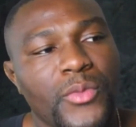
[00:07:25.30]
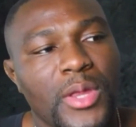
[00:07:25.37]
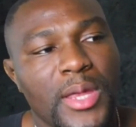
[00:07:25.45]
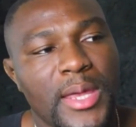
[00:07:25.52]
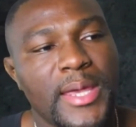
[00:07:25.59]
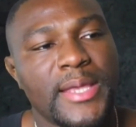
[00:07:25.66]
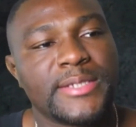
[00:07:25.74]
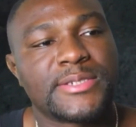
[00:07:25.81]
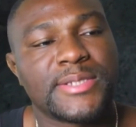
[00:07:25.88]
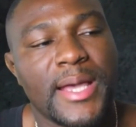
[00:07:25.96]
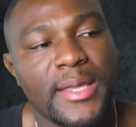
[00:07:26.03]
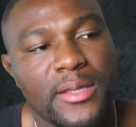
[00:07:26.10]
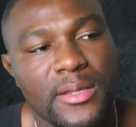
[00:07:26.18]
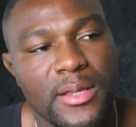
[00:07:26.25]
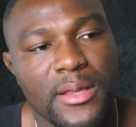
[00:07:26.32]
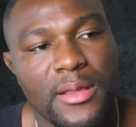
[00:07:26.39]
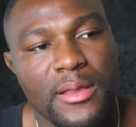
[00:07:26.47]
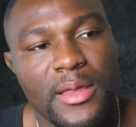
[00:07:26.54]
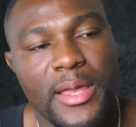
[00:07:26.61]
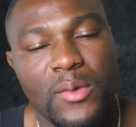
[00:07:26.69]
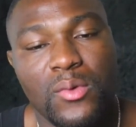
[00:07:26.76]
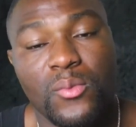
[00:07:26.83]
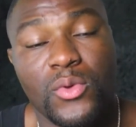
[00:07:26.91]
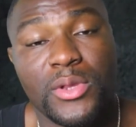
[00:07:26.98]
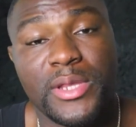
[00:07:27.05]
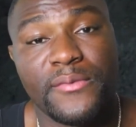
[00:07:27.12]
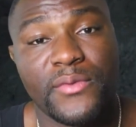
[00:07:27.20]
it's like when we
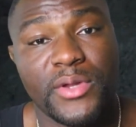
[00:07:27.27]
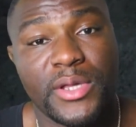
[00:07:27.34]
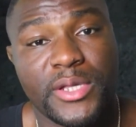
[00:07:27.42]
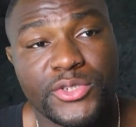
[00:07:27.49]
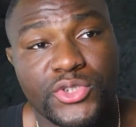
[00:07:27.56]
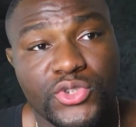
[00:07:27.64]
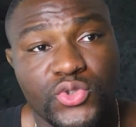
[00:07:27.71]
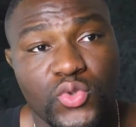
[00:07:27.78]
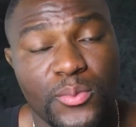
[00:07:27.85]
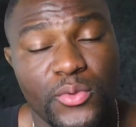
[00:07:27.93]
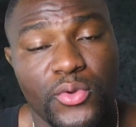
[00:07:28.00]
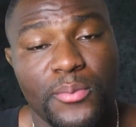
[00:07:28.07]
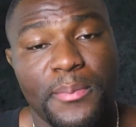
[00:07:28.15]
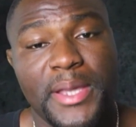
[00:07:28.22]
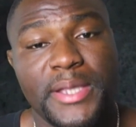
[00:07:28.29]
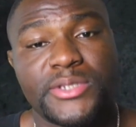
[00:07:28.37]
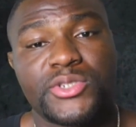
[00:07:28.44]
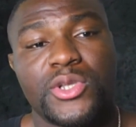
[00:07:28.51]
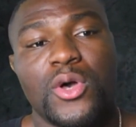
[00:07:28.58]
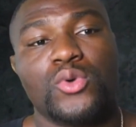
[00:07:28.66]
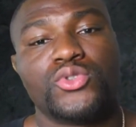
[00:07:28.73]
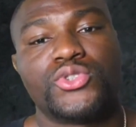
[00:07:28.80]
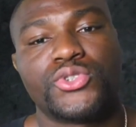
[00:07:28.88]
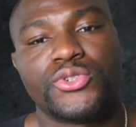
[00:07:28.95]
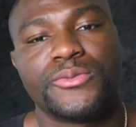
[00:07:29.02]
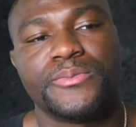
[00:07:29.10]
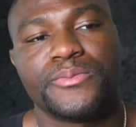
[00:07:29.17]
live in a consumer-based
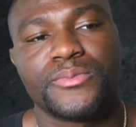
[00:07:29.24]
culture,